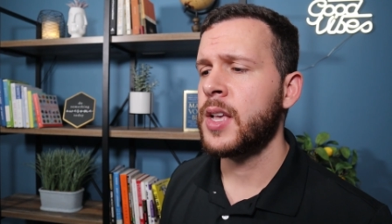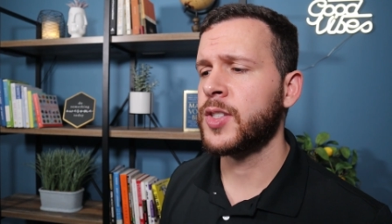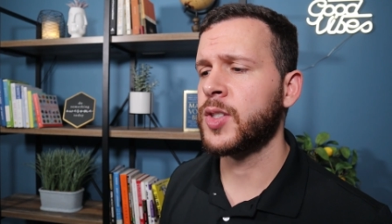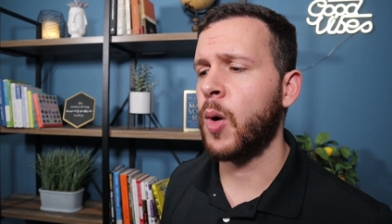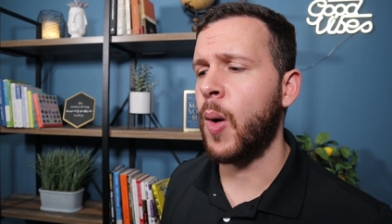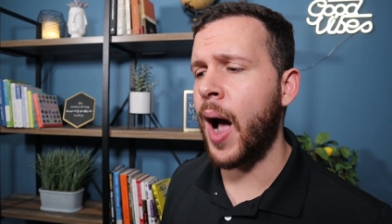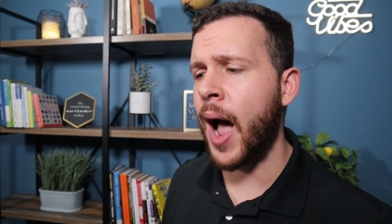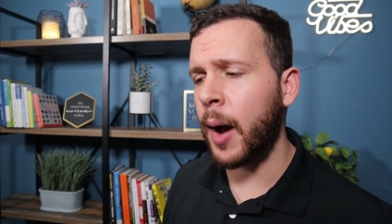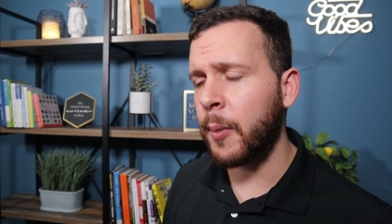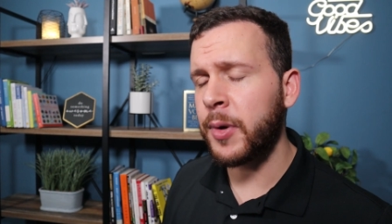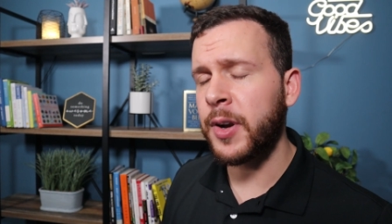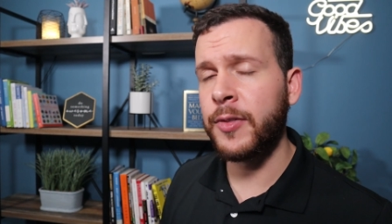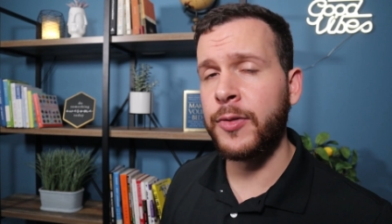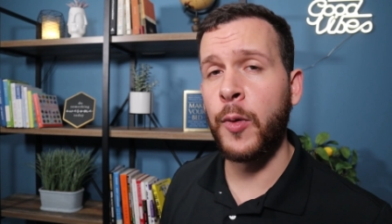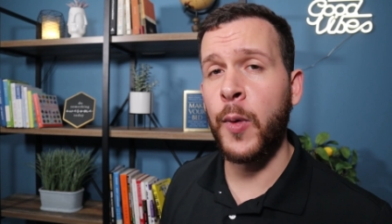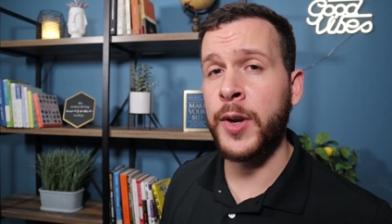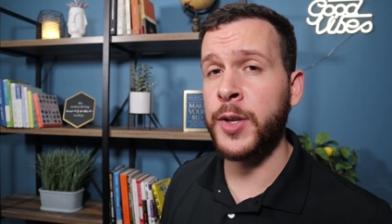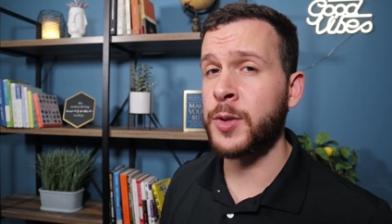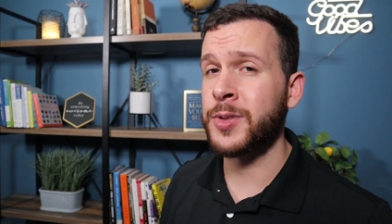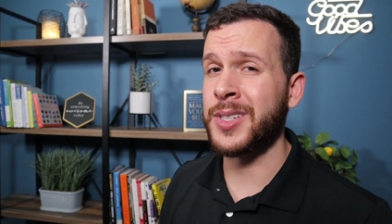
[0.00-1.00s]
So I would
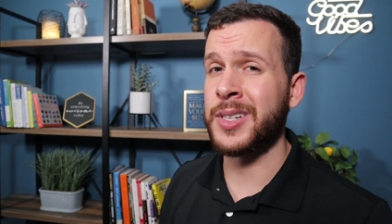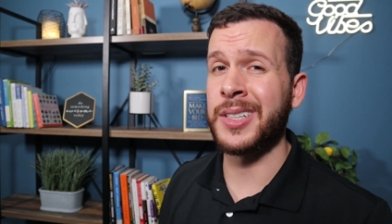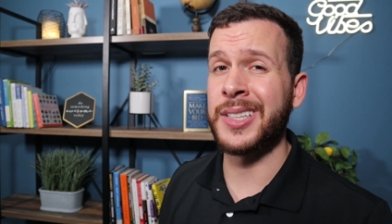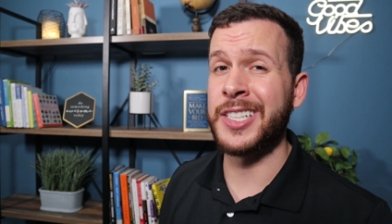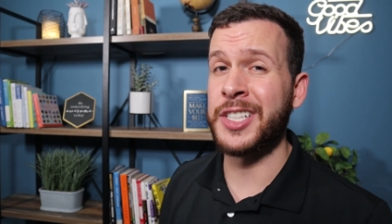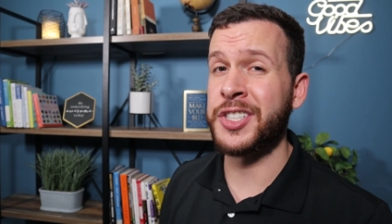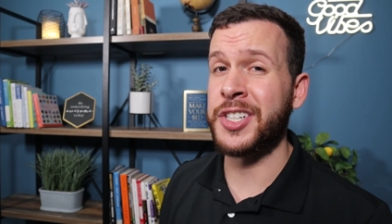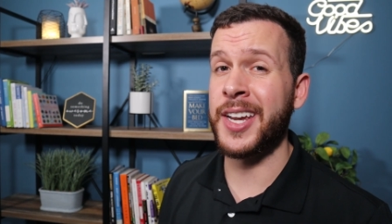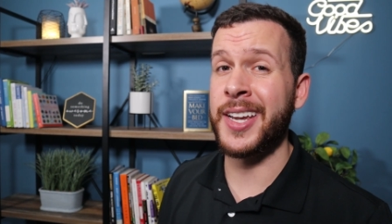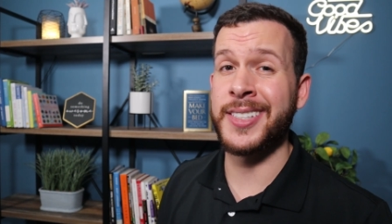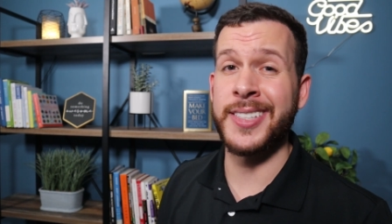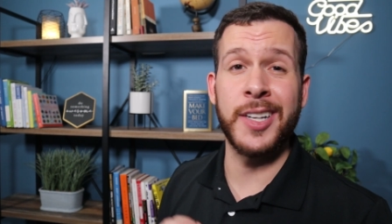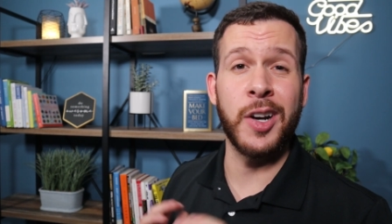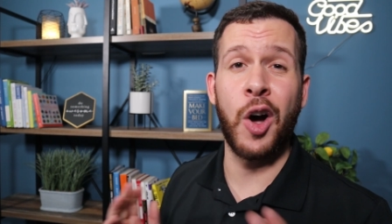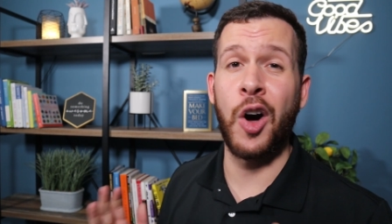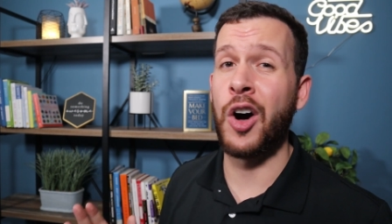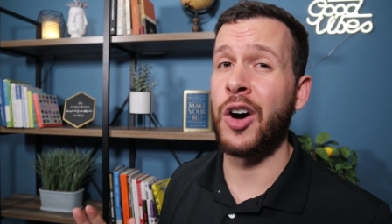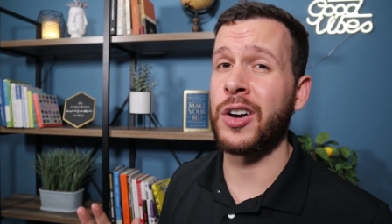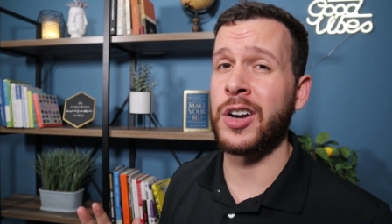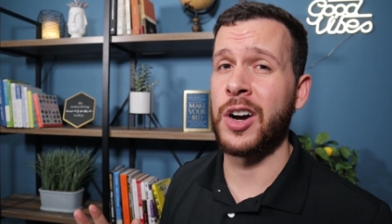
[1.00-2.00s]
avoid using cliches
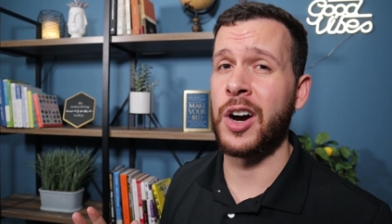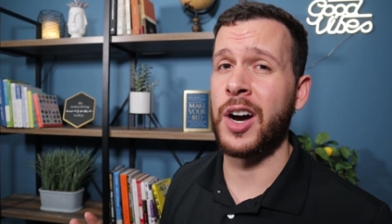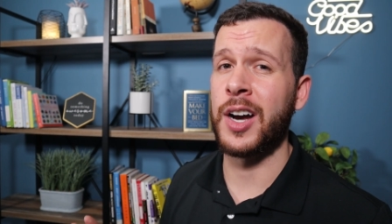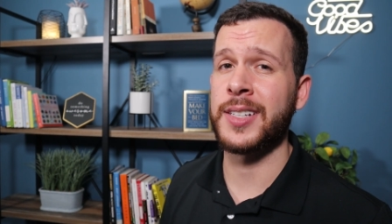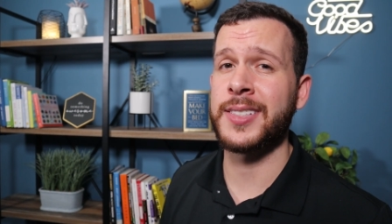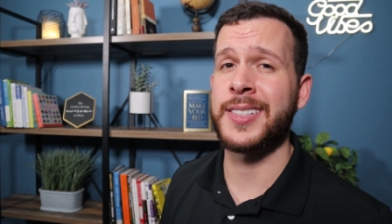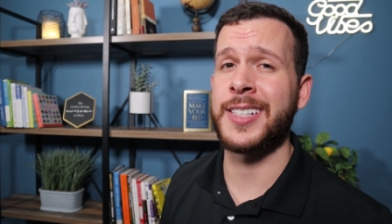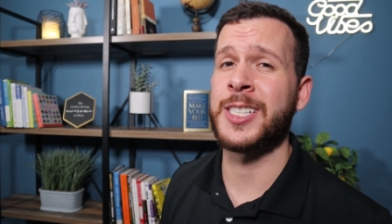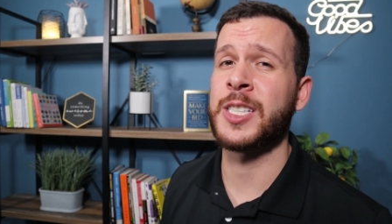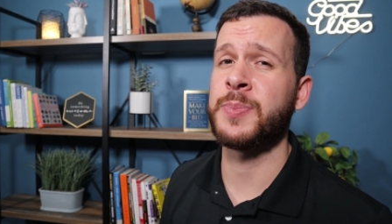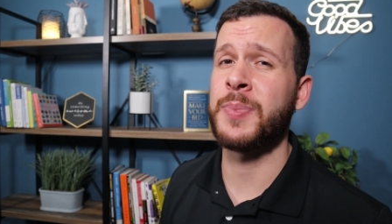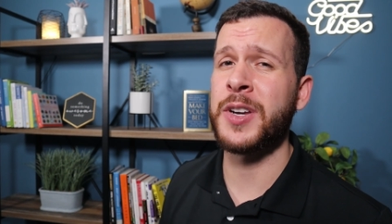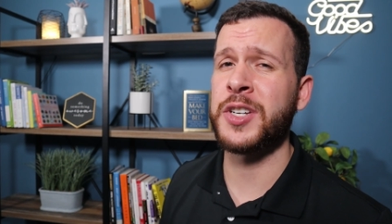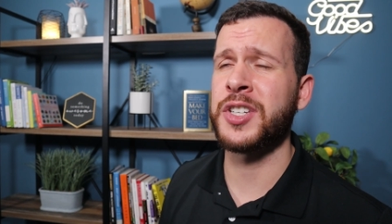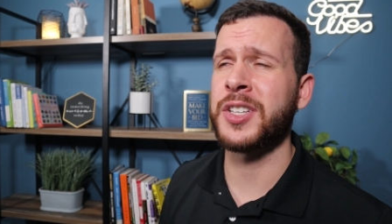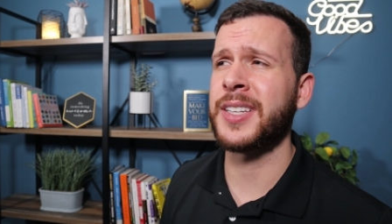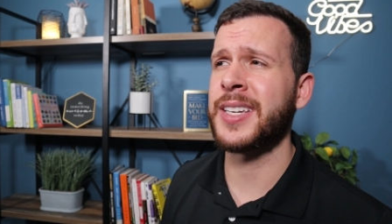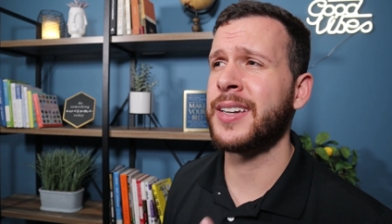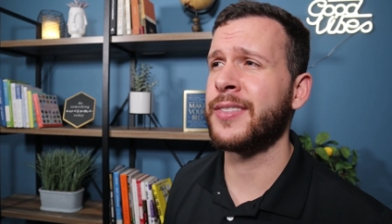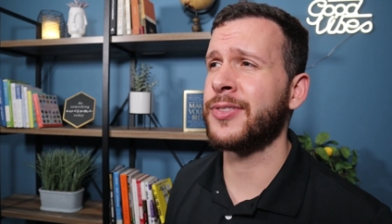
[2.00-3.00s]
at all costs,
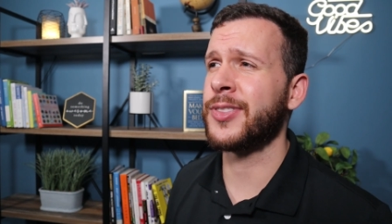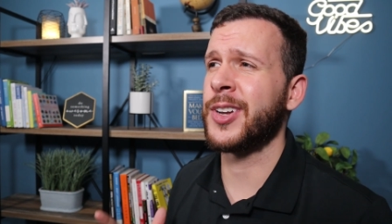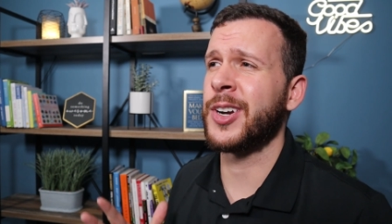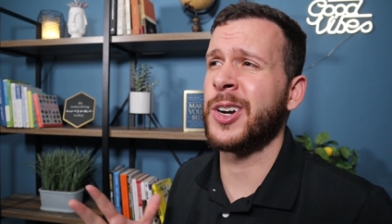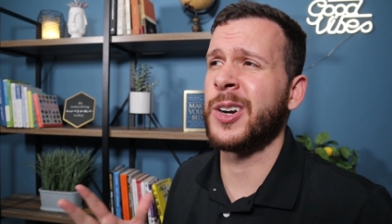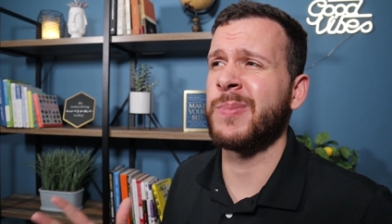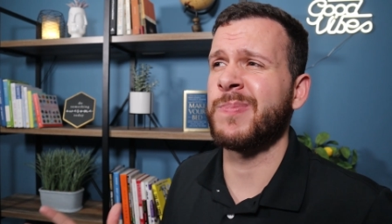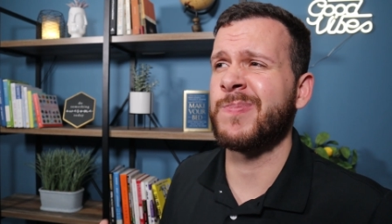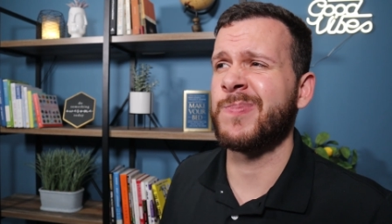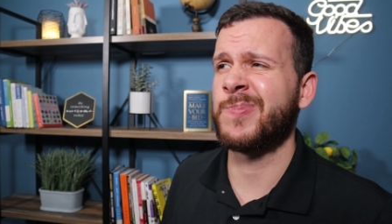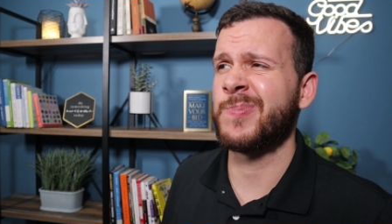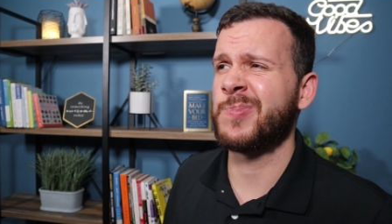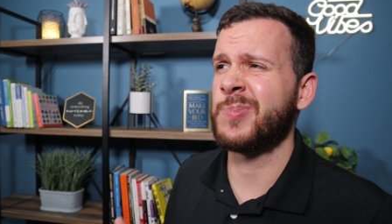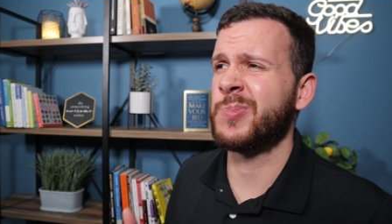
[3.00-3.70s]
especially if they're